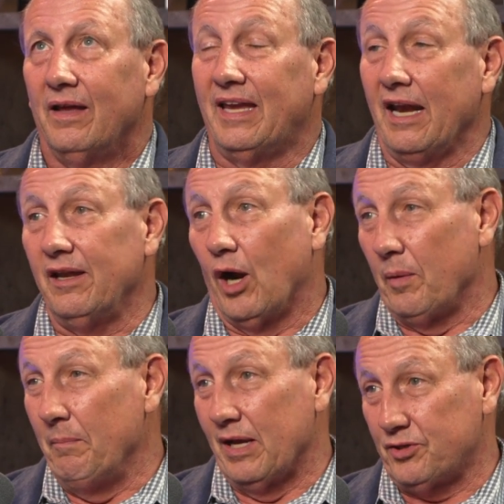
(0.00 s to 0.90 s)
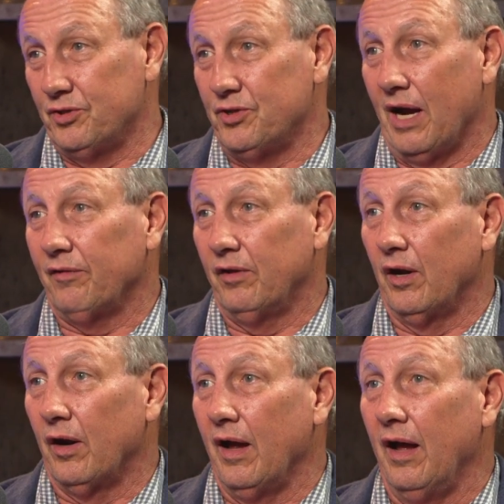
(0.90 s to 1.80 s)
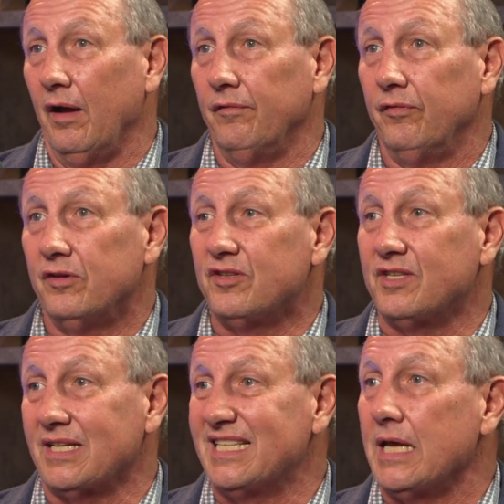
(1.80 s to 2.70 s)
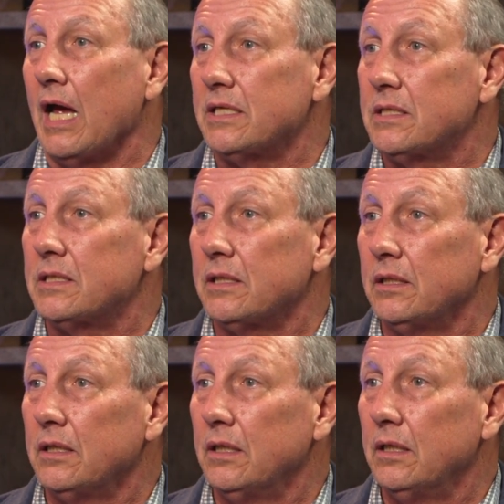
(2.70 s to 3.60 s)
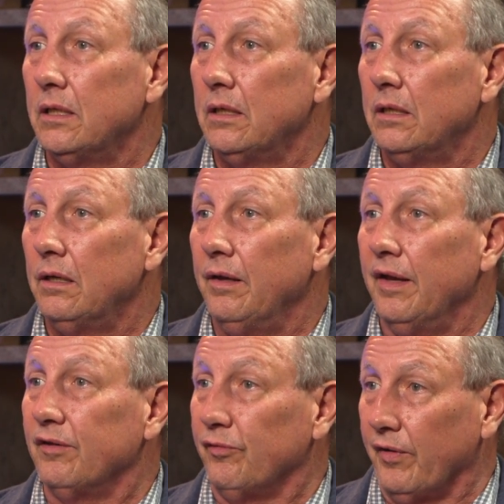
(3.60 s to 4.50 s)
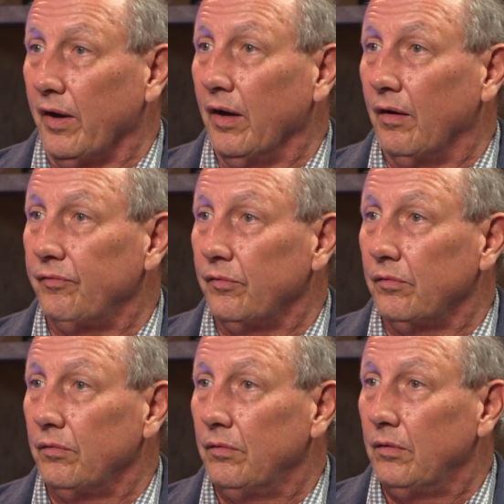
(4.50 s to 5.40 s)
Getting our message out there of success is very helpful.